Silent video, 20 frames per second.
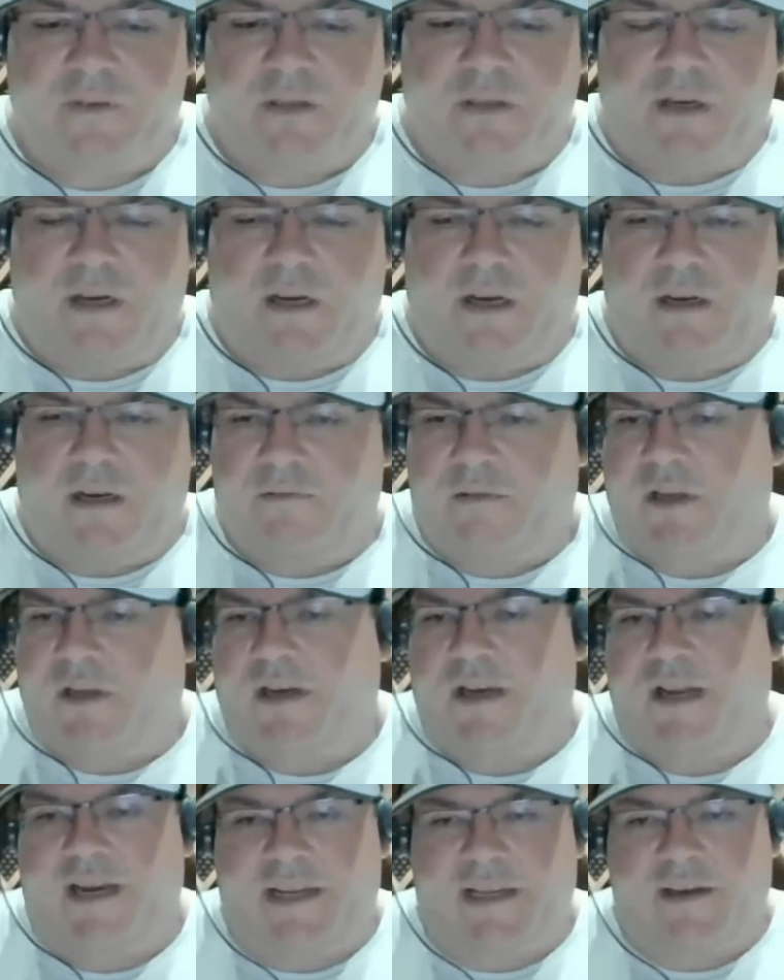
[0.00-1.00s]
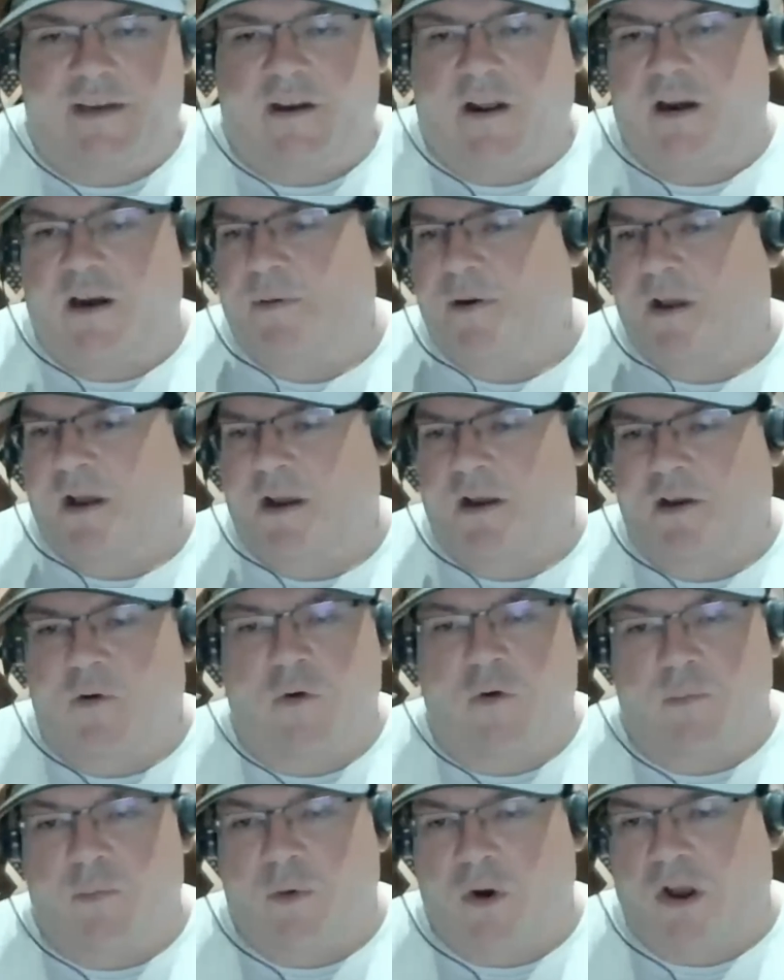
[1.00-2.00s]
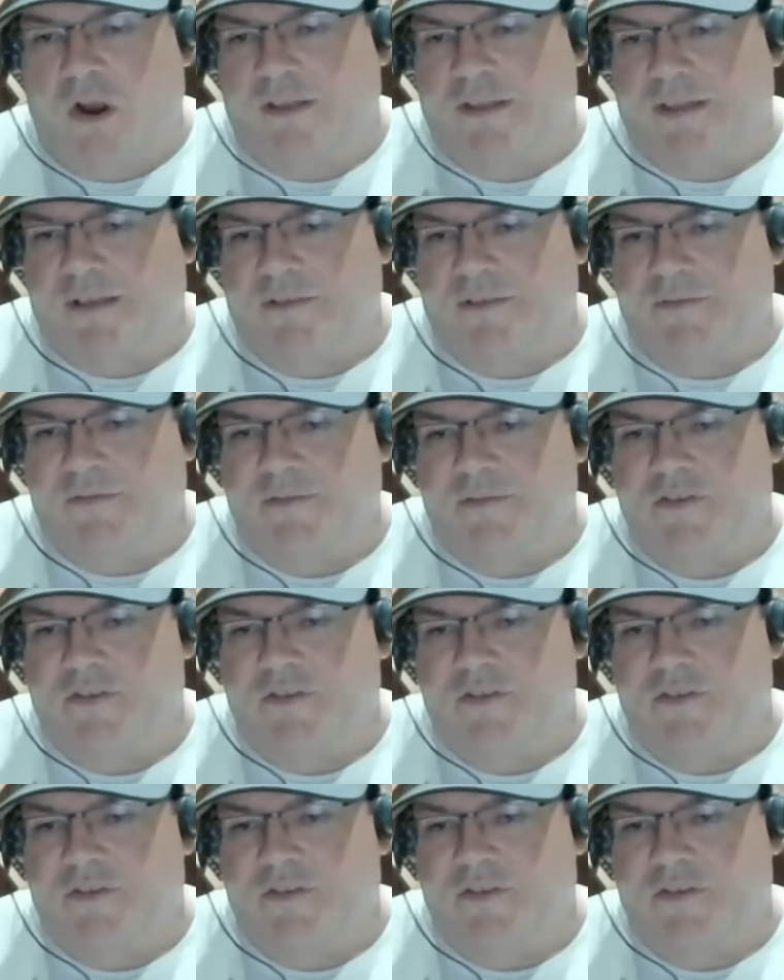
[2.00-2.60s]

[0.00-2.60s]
uh, Connecticut Arapiraca or broadleaf.